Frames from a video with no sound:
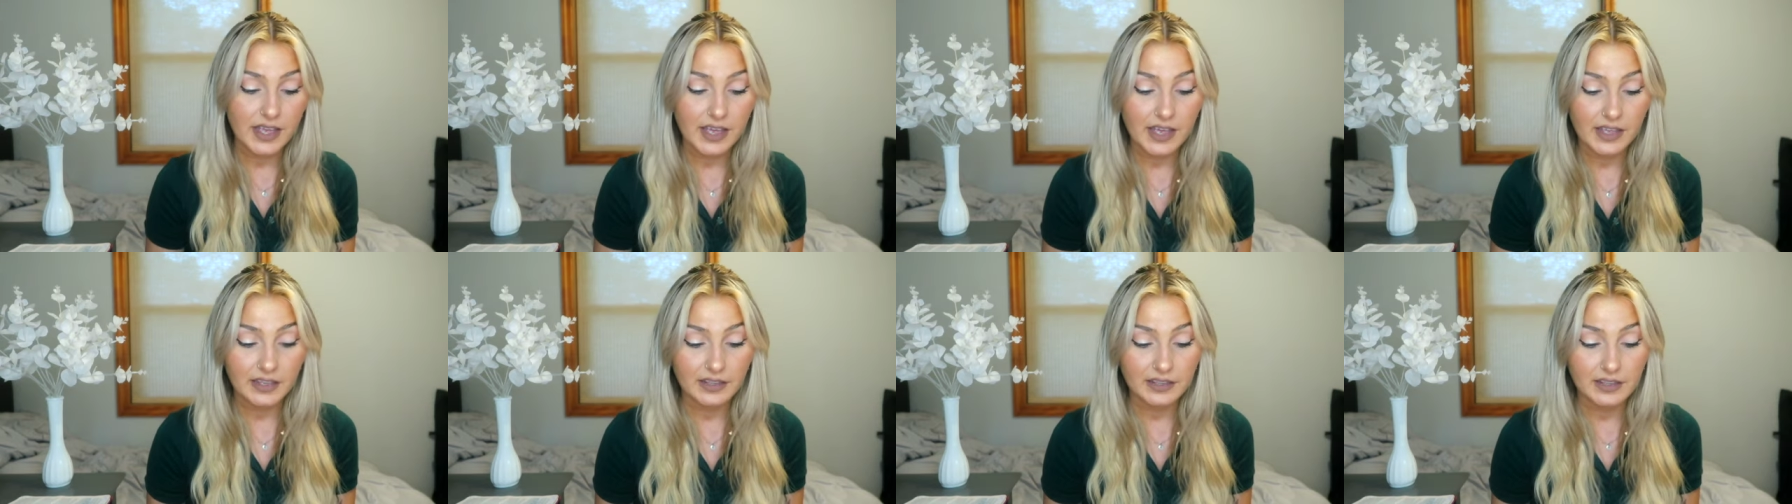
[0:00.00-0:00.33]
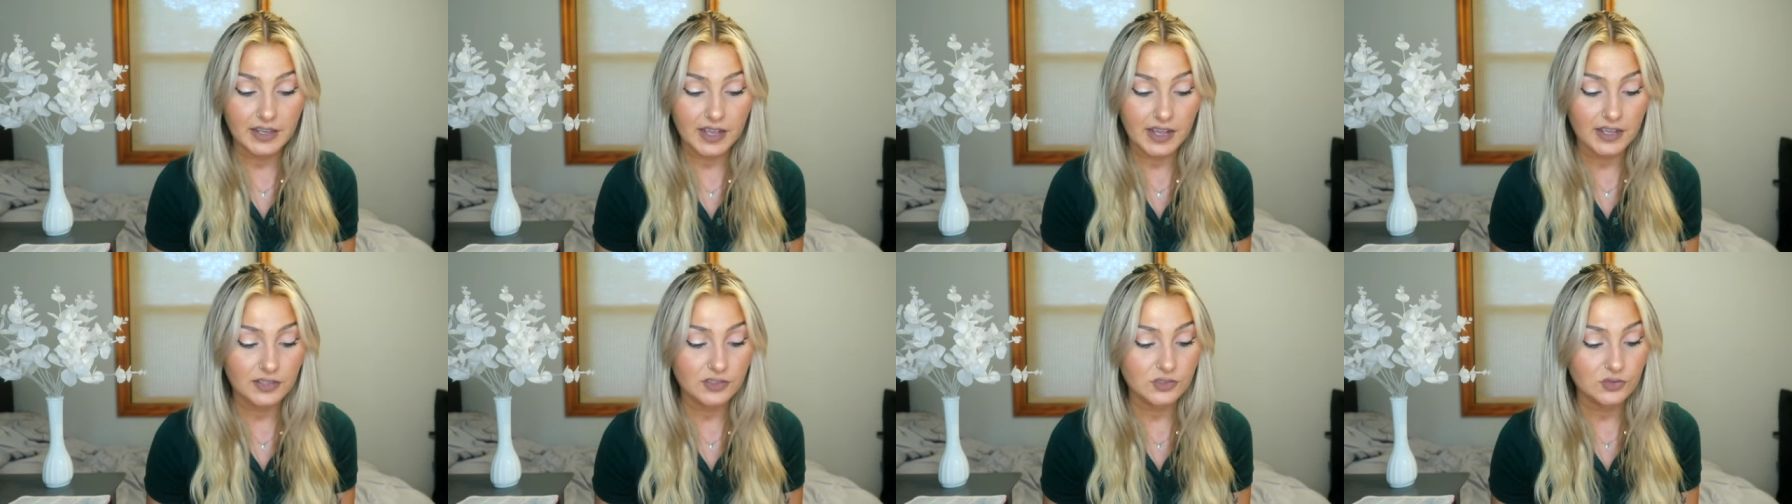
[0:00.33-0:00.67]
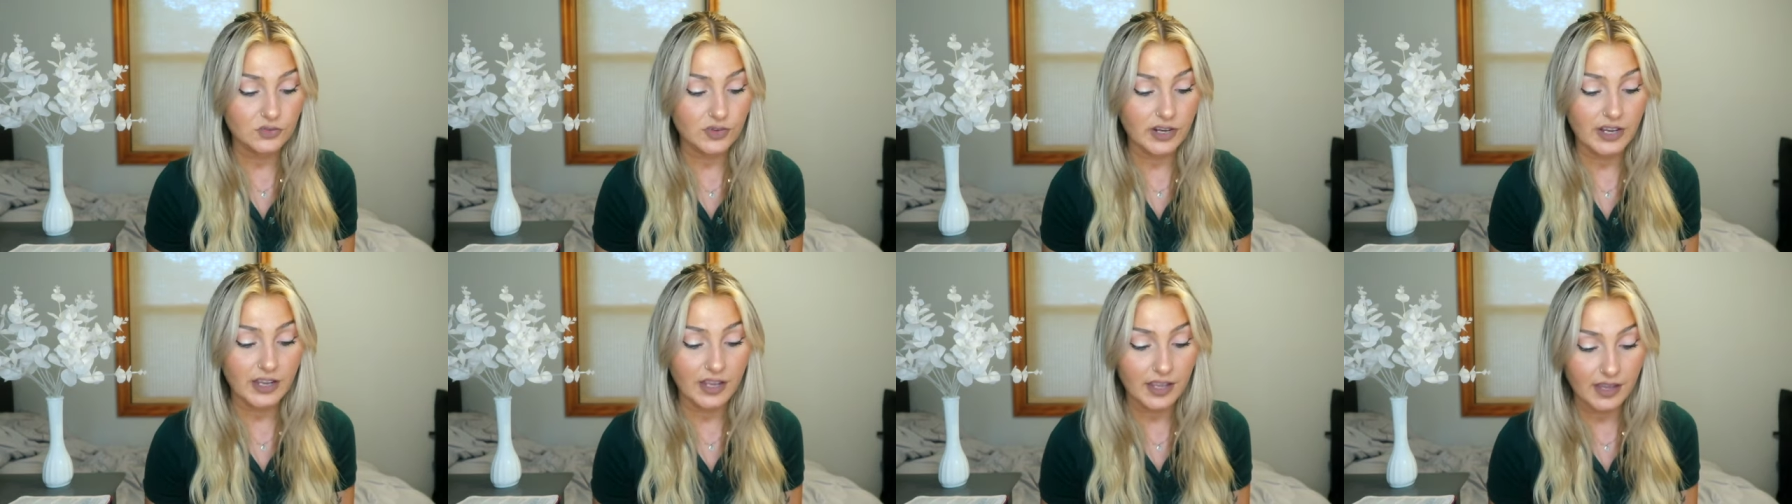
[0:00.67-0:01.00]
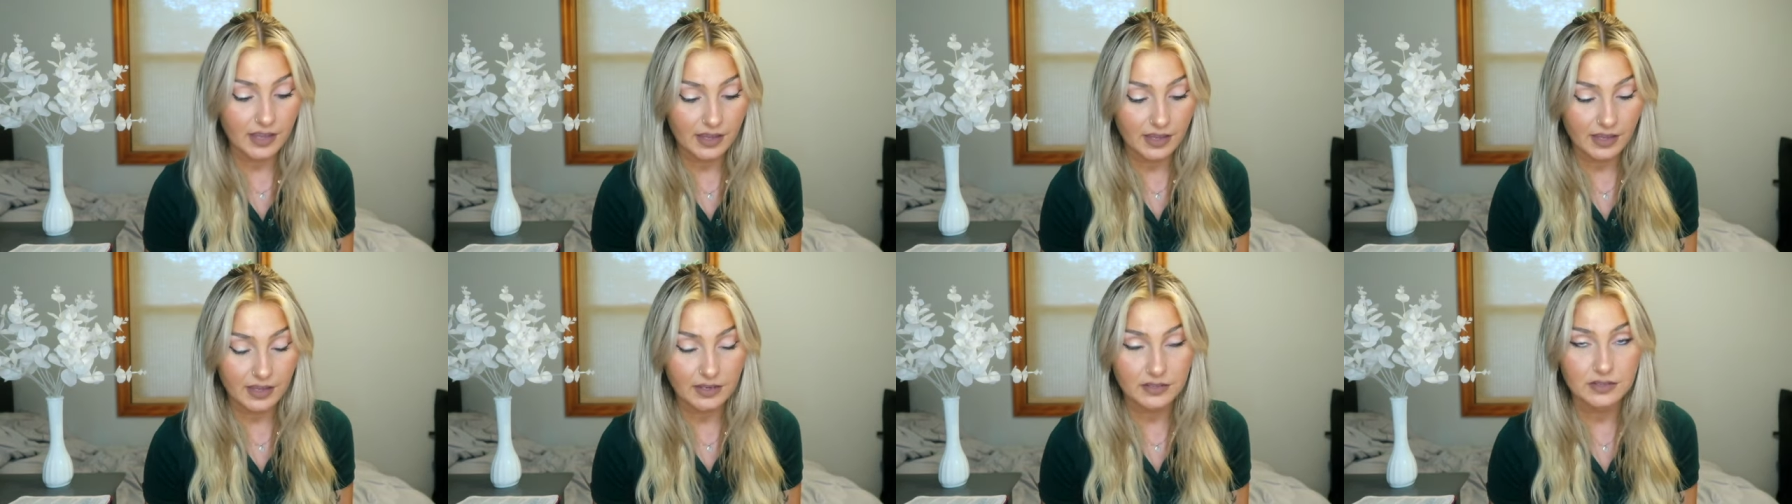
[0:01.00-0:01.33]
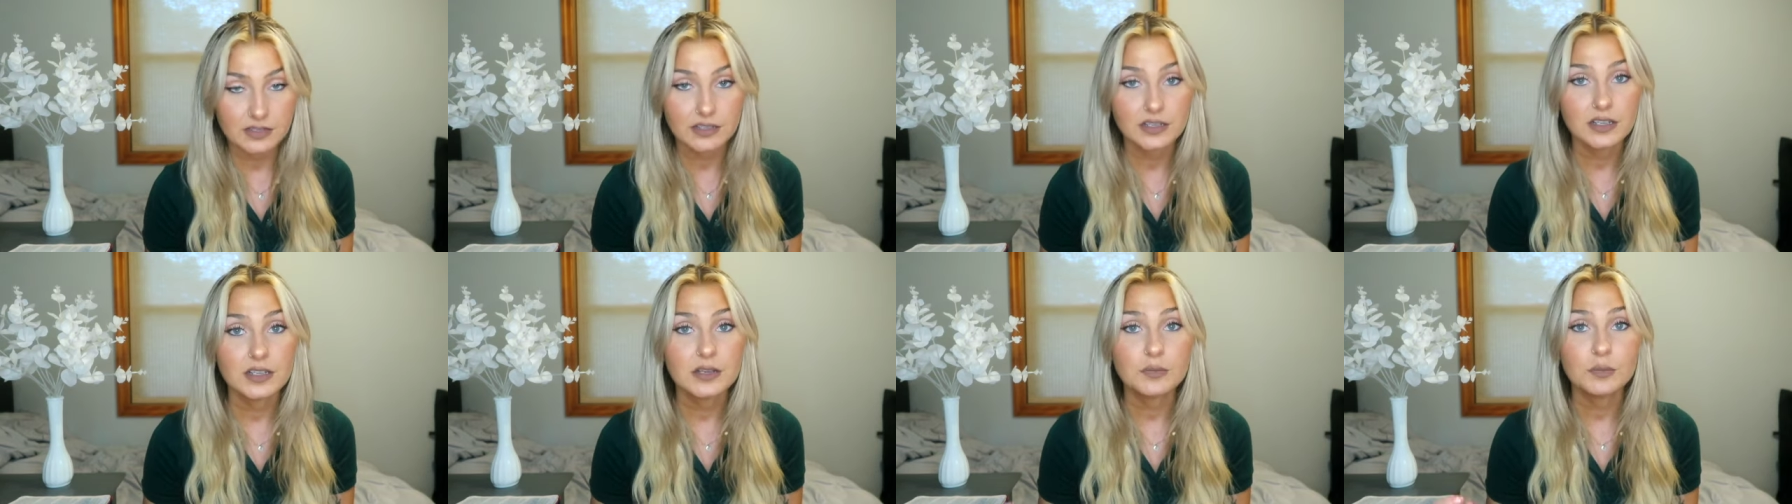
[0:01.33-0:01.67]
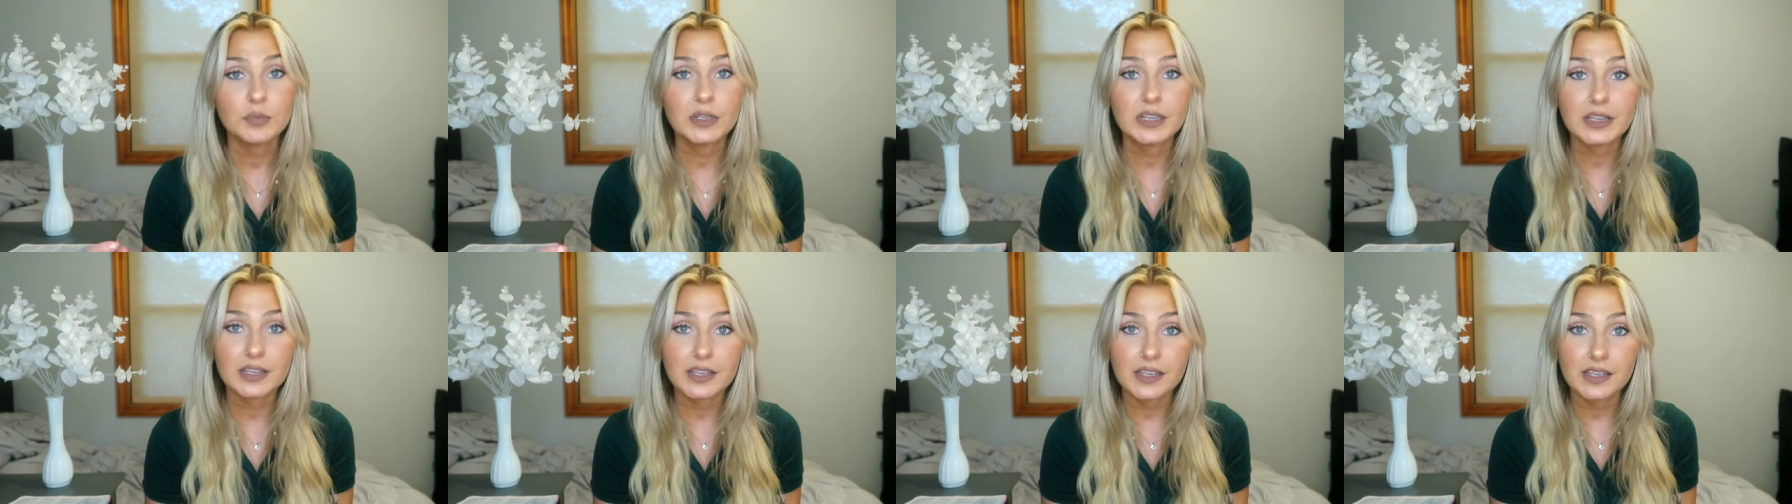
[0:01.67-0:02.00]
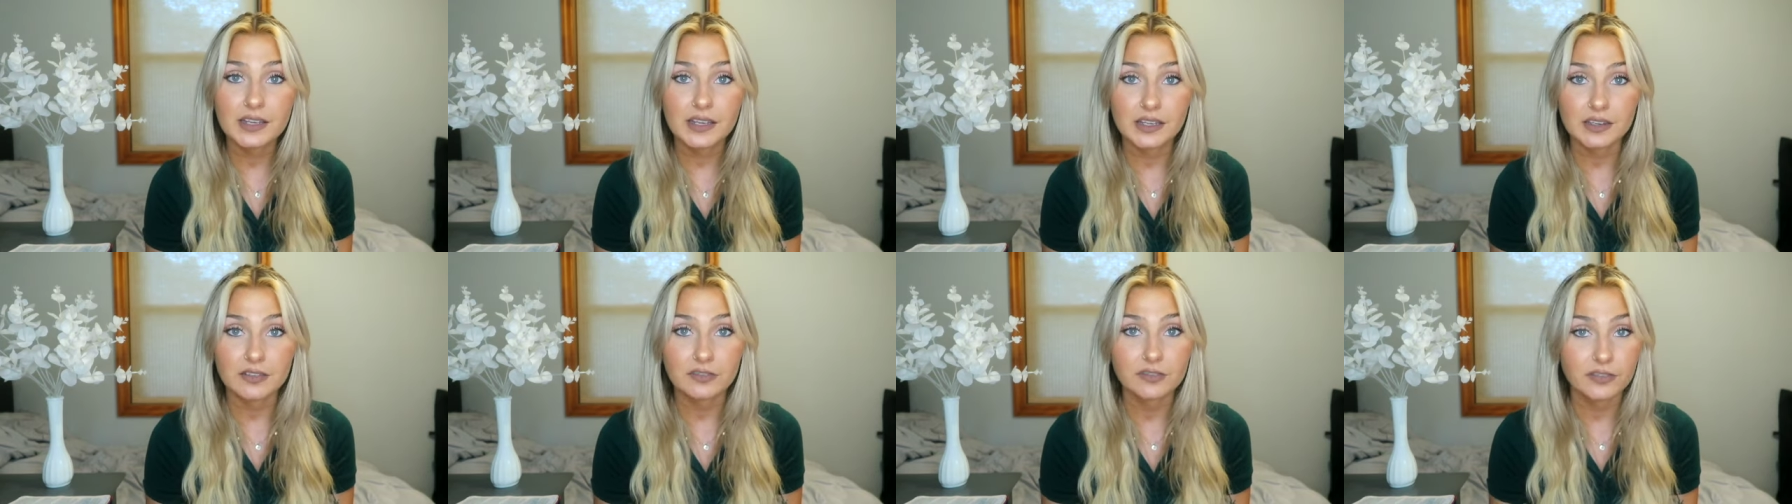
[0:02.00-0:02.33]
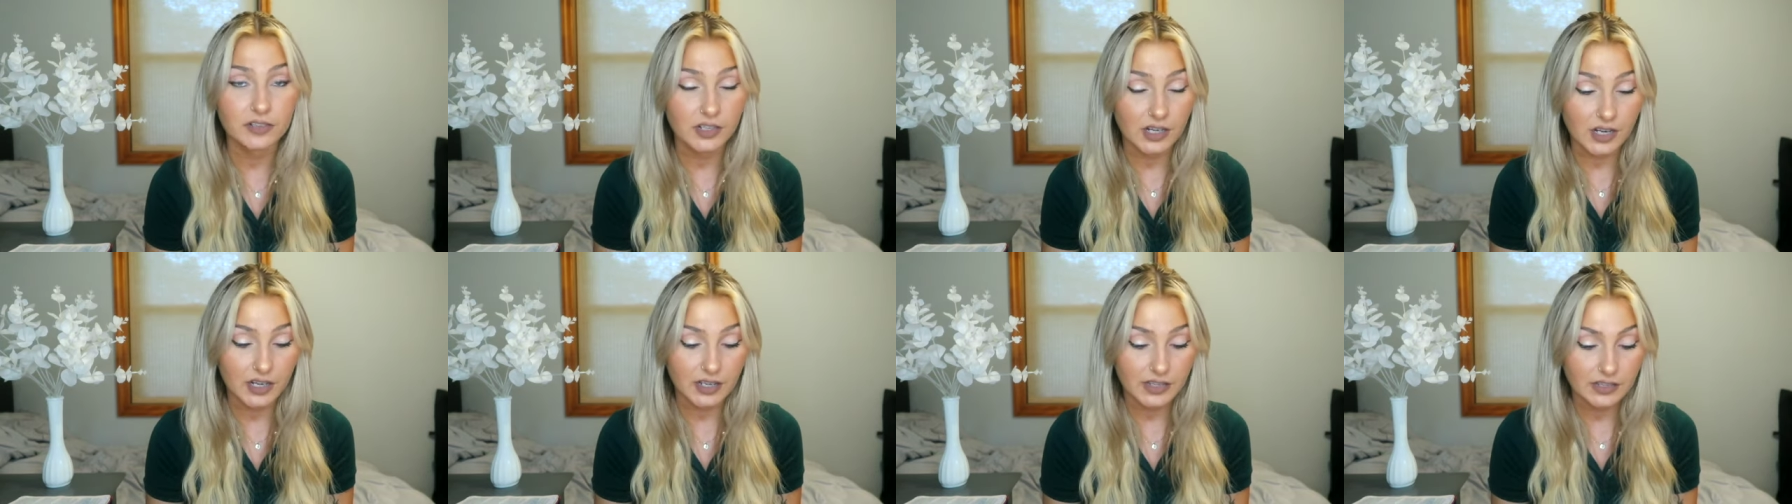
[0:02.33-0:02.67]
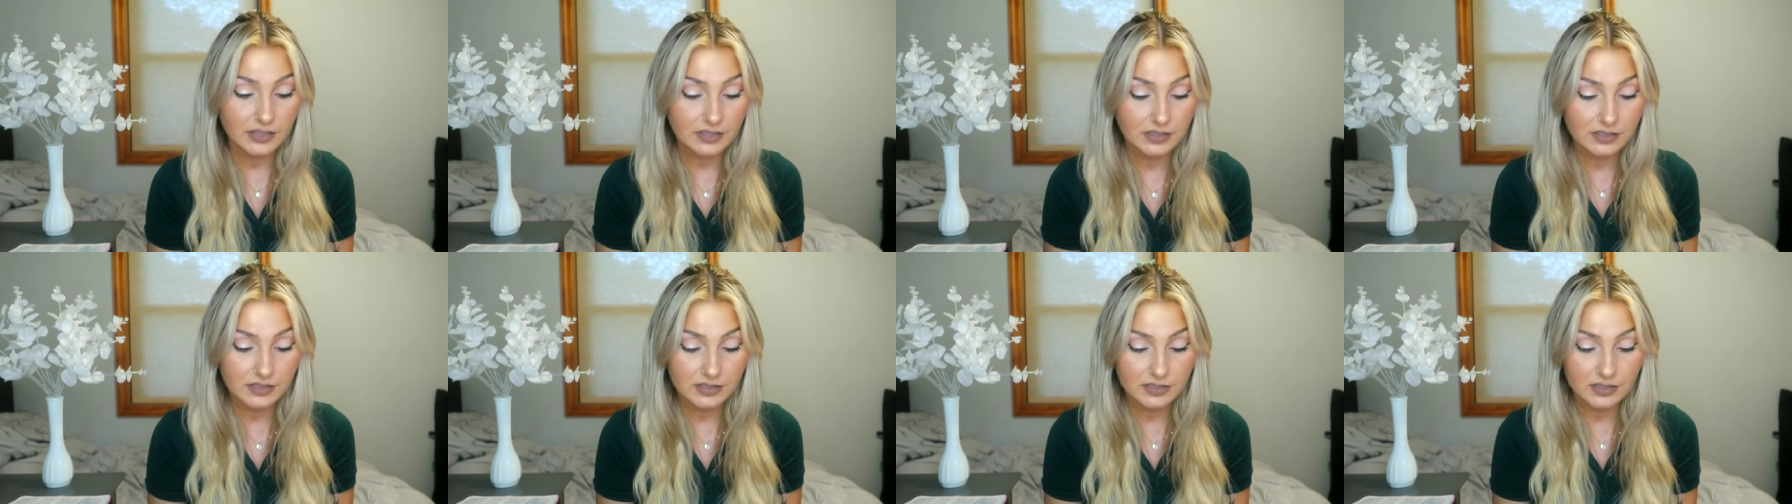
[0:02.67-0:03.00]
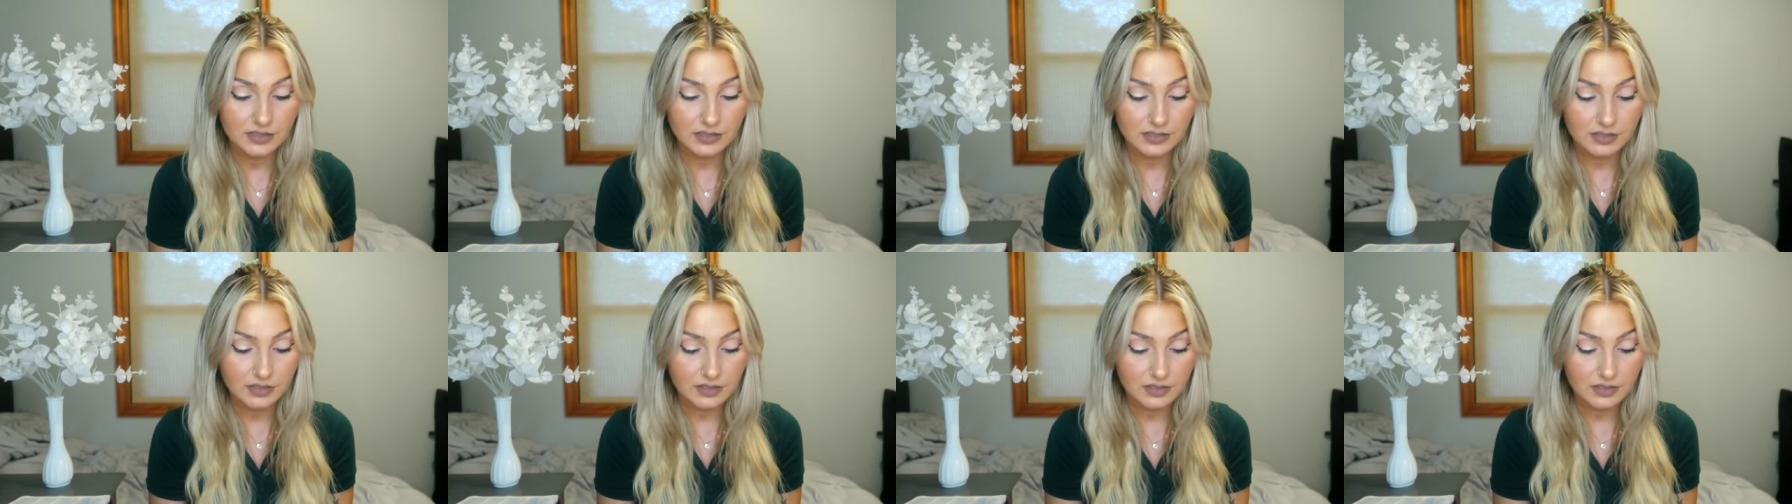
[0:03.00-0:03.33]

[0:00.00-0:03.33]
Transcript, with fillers: at God's right hand, pleading for us.